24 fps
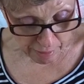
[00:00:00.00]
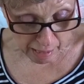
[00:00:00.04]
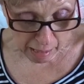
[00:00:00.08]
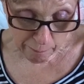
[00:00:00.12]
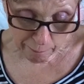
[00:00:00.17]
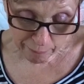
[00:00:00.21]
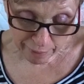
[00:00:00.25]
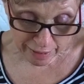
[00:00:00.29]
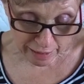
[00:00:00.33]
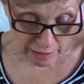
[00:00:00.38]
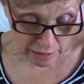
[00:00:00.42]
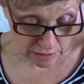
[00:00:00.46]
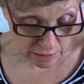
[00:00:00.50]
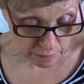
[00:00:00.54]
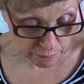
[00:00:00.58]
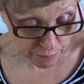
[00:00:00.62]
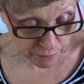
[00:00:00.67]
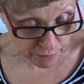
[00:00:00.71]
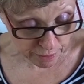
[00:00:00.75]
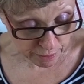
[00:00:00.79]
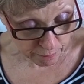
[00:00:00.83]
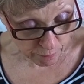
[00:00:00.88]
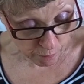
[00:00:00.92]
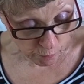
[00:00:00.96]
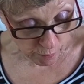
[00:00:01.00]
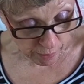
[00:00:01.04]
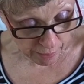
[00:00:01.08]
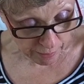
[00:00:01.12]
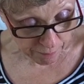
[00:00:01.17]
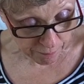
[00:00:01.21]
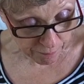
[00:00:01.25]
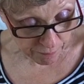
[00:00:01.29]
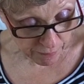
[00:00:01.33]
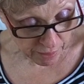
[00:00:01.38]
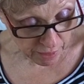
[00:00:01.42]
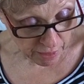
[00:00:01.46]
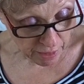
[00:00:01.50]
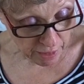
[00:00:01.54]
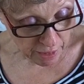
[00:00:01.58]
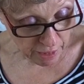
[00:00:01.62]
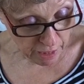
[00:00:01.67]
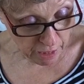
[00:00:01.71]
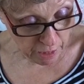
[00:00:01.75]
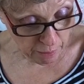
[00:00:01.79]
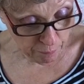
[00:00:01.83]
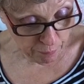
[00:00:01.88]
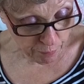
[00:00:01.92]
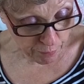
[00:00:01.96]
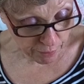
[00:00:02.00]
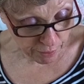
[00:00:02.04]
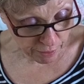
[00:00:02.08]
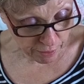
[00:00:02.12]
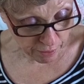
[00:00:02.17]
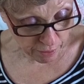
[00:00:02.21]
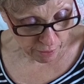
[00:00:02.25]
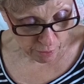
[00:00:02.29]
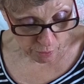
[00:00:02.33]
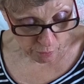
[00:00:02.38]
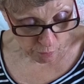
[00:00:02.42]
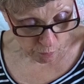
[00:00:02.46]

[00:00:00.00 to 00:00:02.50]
Napkins and put them away. He put